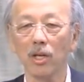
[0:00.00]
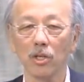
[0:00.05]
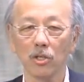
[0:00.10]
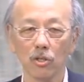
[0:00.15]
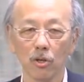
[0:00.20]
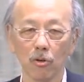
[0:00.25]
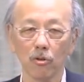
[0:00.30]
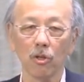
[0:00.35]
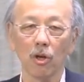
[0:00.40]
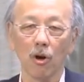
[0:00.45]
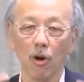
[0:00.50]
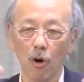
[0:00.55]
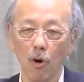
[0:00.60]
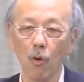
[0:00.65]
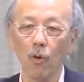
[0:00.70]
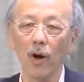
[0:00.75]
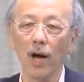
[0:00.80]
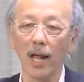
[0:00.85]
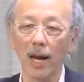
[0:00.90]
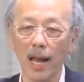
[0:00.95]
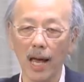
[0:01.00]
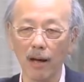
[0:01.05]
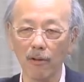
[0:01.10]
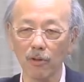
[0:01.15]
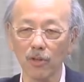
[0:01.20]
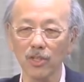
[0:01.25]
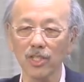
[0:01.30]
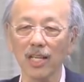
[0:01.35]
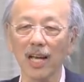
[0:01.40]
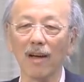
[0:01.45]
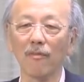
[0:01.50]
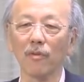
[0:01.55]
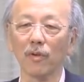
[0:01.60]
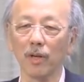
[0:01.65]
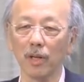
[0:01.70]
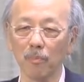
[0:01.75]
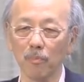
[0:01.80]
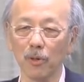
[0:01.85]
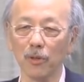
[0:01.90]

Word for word: So the hole allows the scaffolding